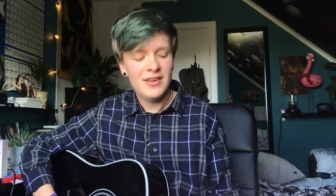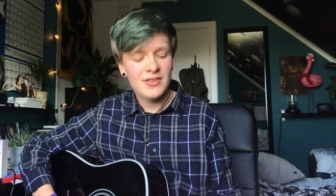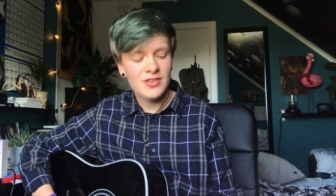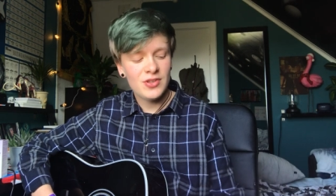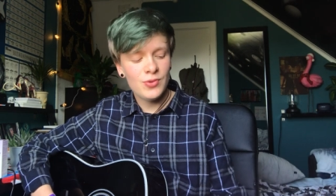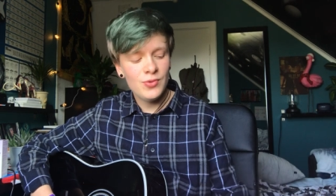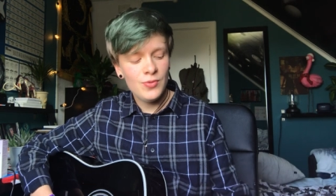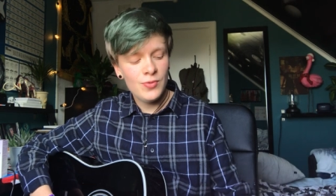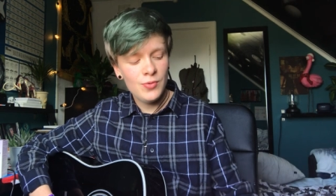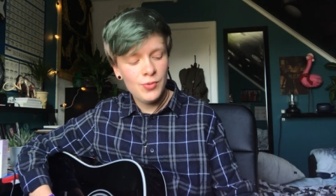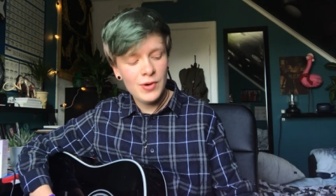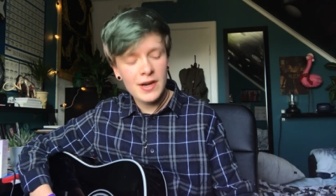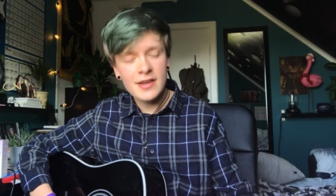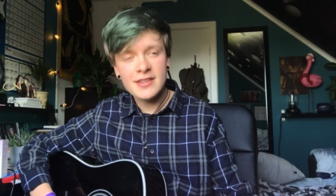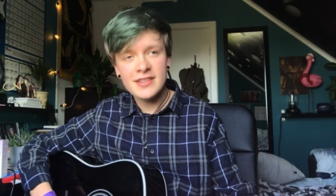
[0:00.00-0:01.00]
So
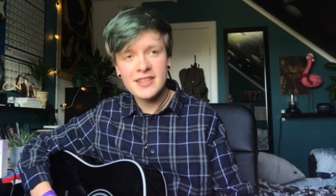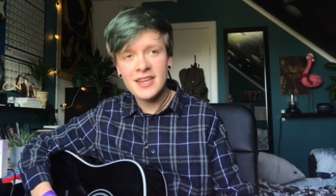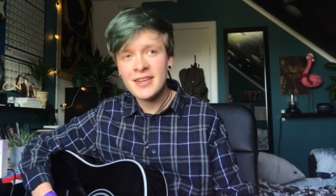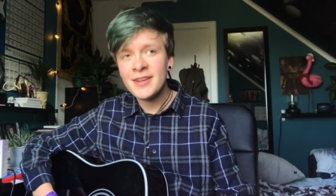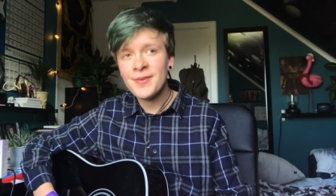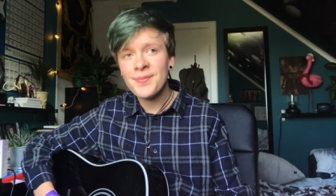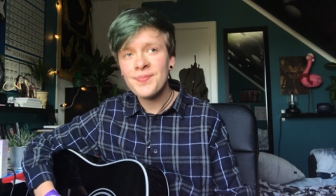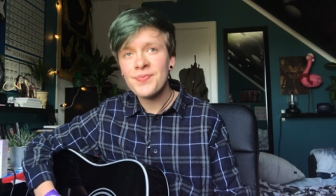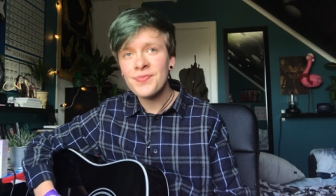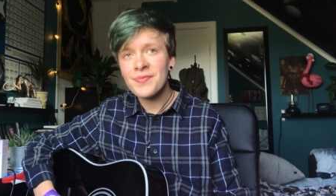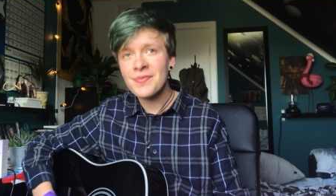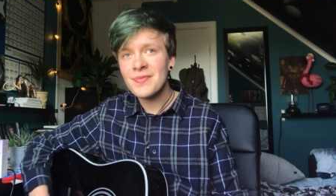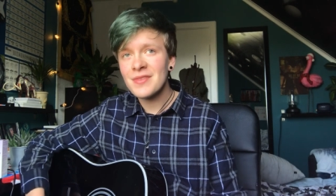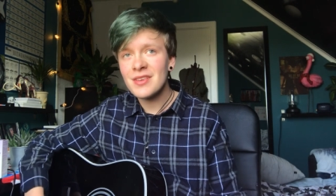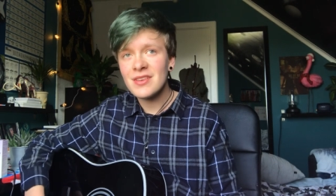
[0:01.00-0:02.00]
when I sing
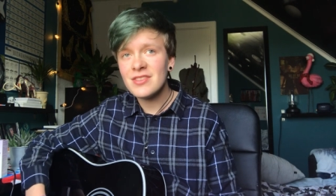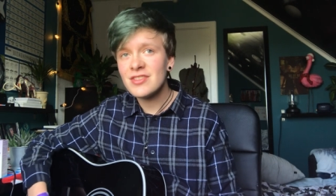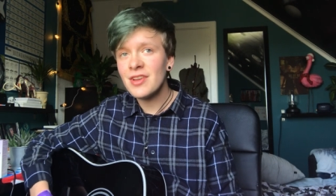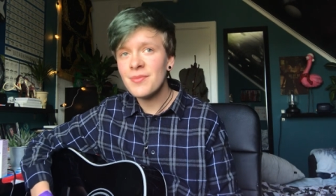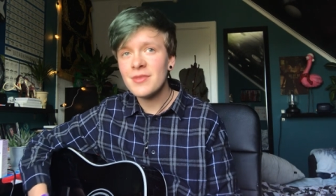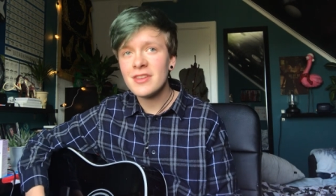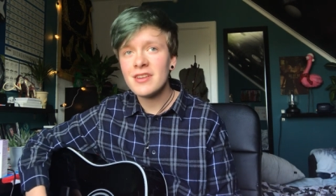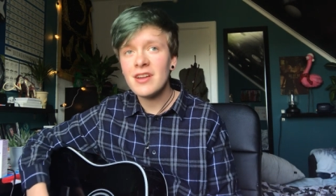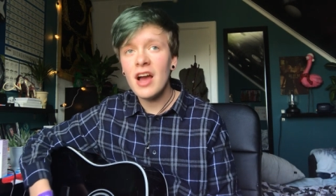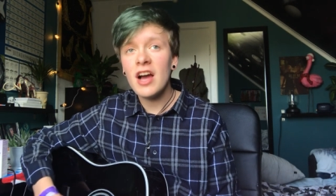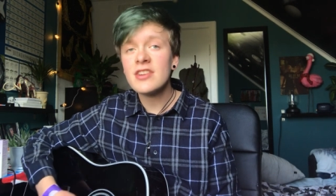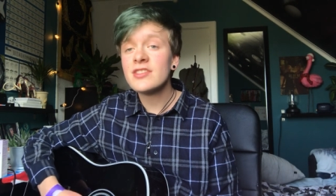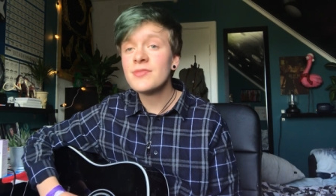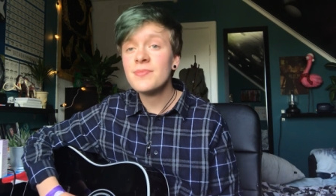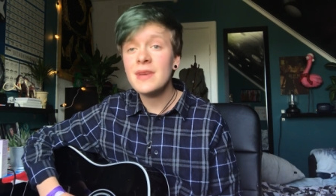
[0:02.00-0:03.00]
something,
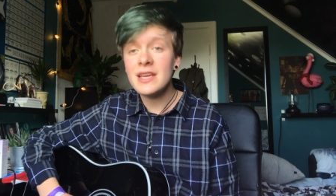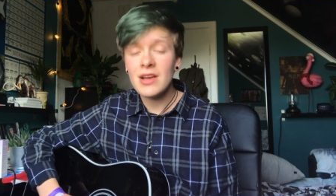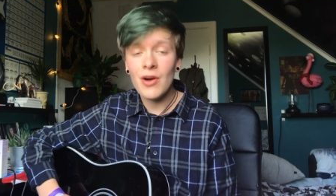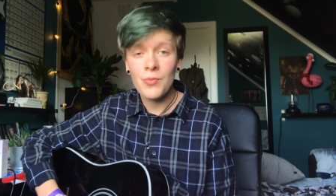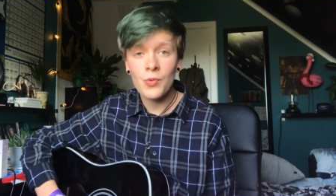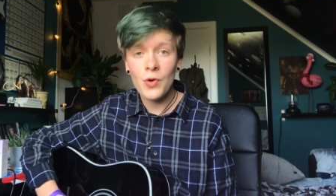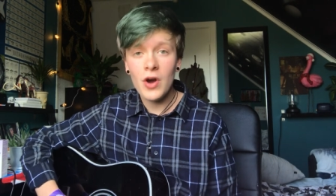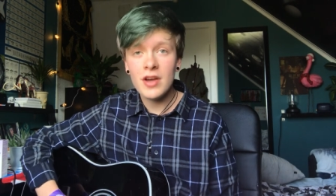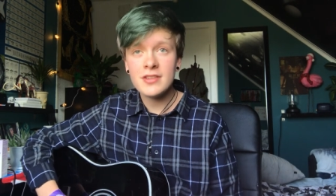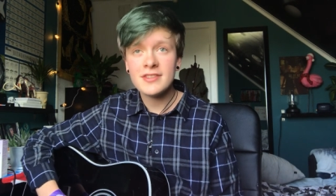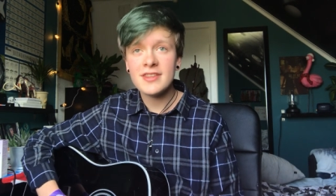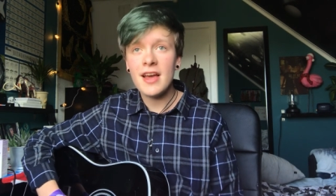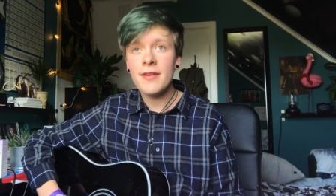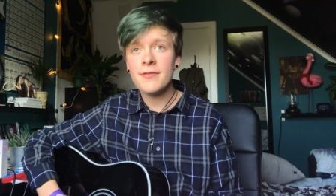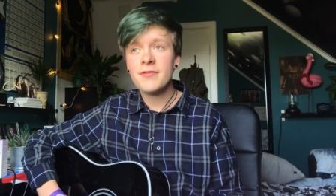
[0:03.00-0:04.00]
I just make up words
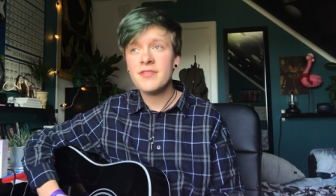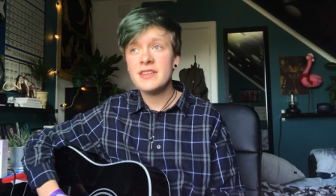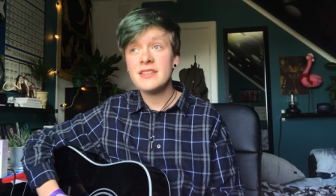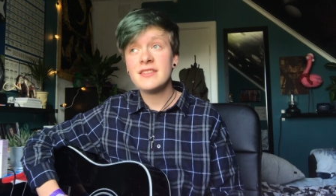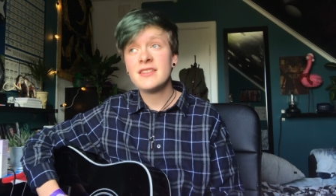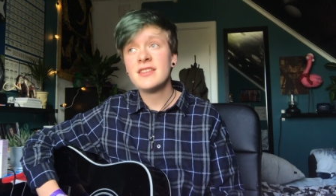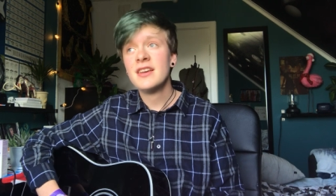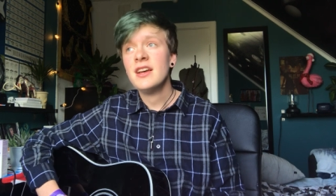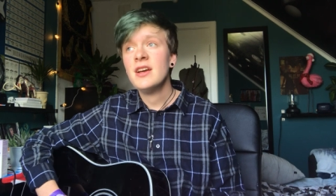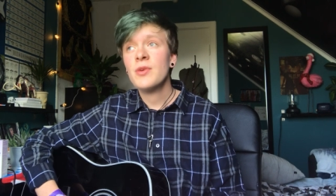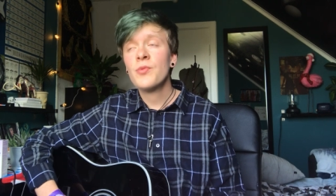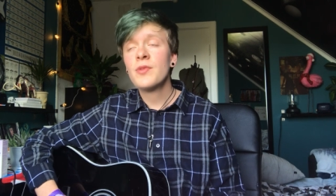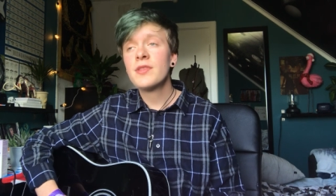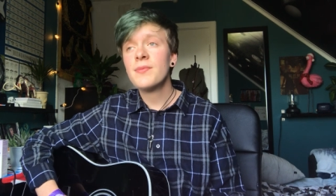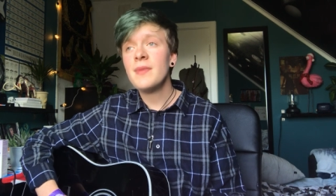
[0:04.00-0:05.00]
that fit
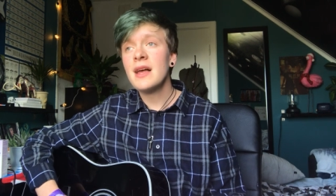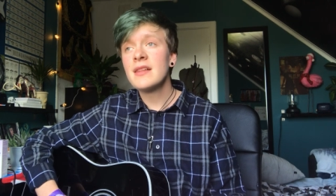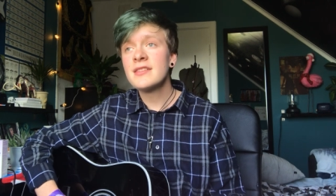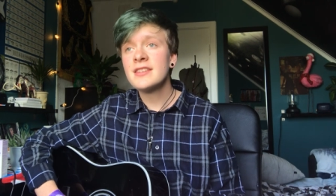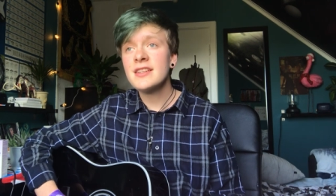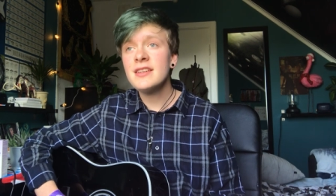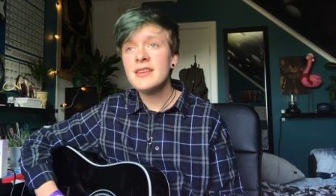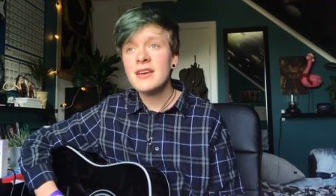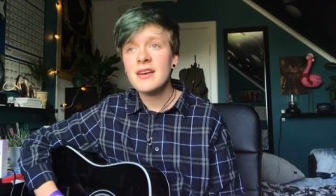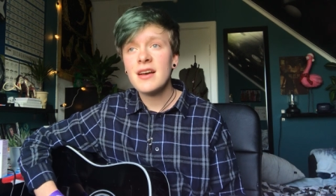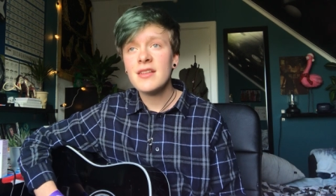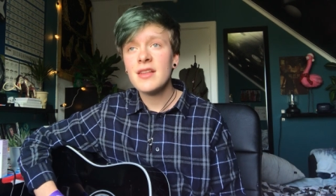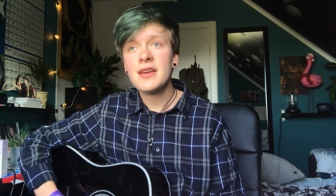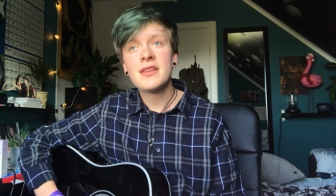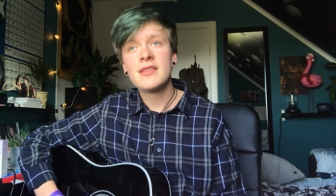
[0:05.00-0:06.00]
with the melody, I
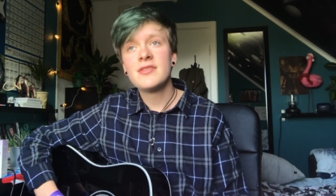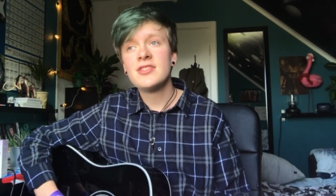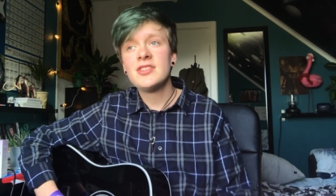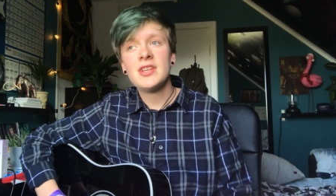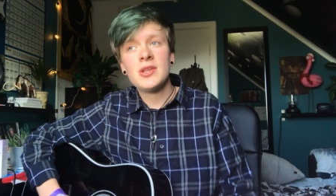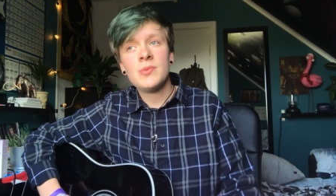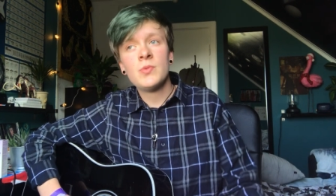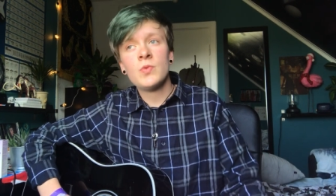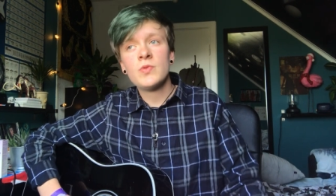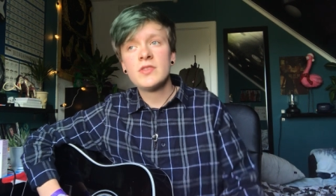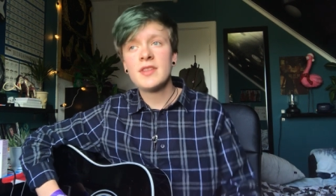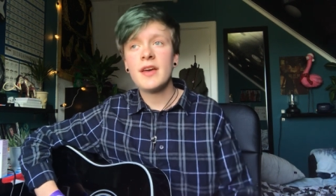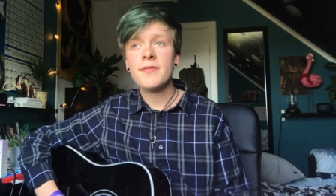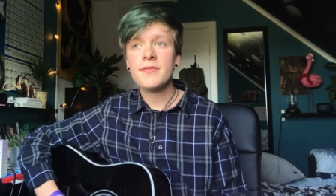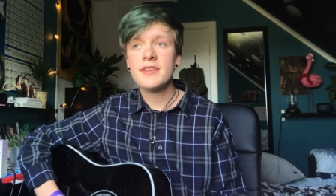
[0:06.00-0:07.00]
like the syllables
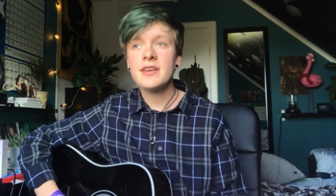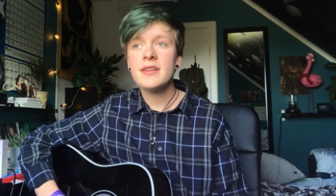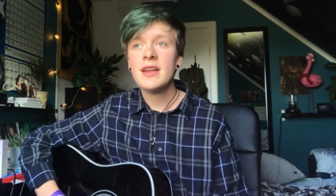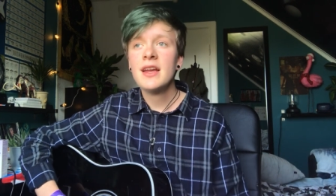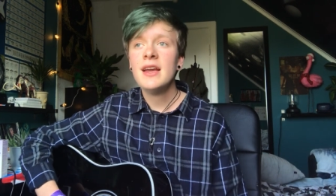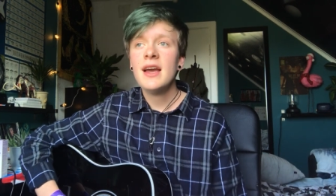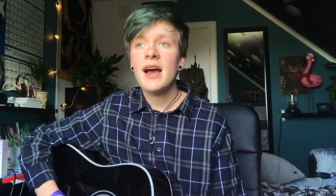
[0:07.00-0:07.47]
that fit,